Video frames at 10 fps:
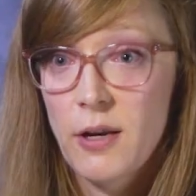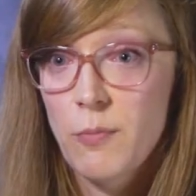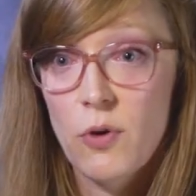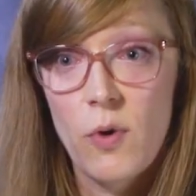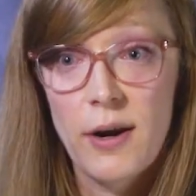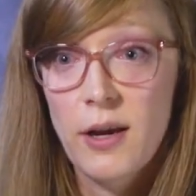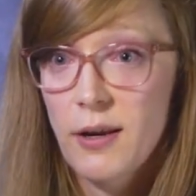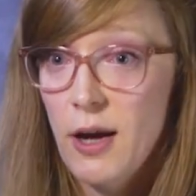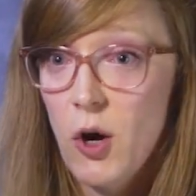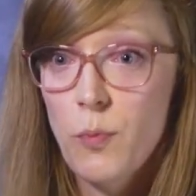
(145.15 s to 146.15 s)
Number one, it
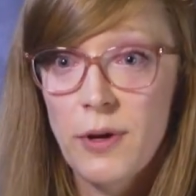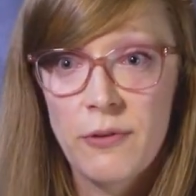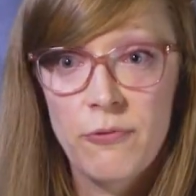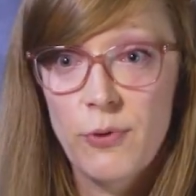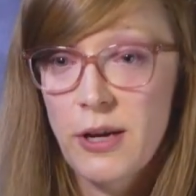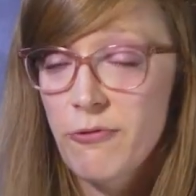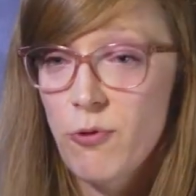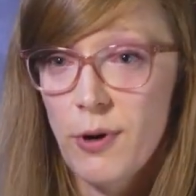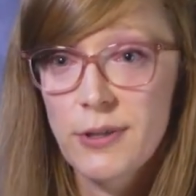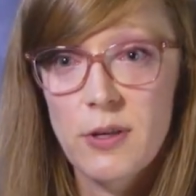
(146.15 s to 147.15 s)
can help and
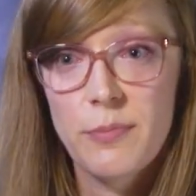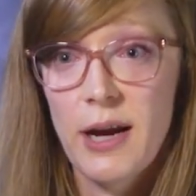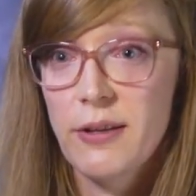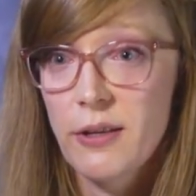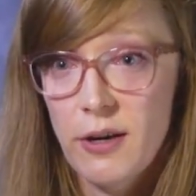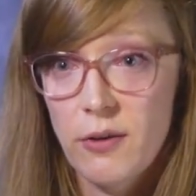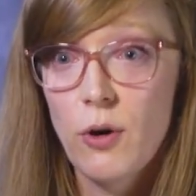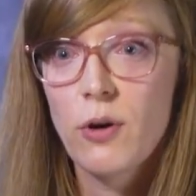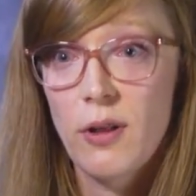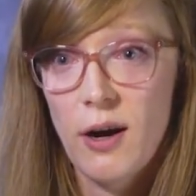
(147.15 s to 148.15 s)
reinforce the plan that their
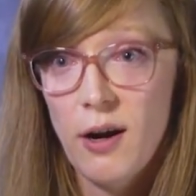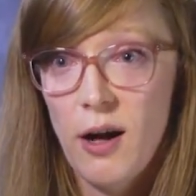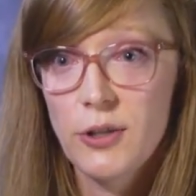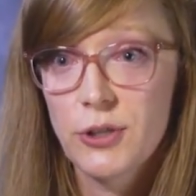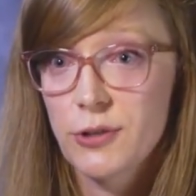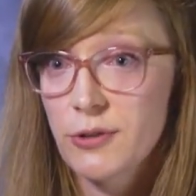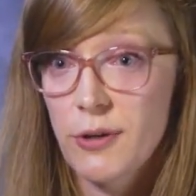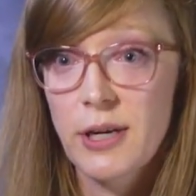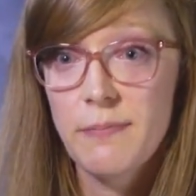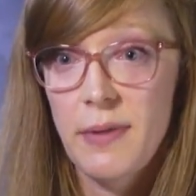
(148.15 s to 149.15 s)
local oncologist has already